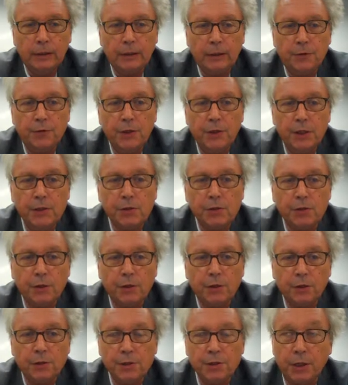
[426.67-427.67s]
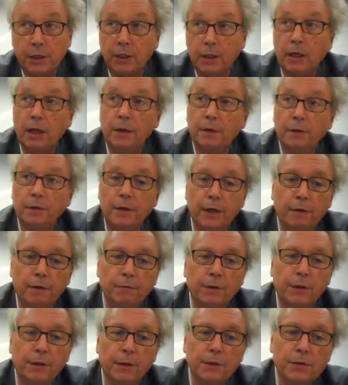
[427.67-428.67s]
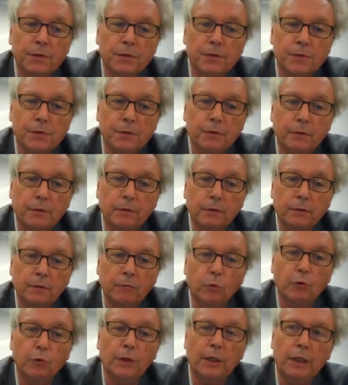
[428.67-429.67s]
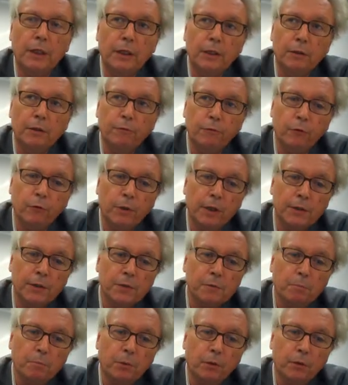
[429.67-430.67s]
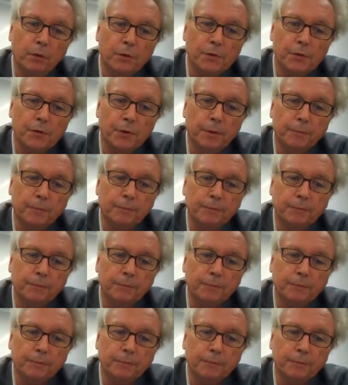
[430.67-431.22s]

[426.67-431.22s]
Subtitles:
research and other evidence would influence policy.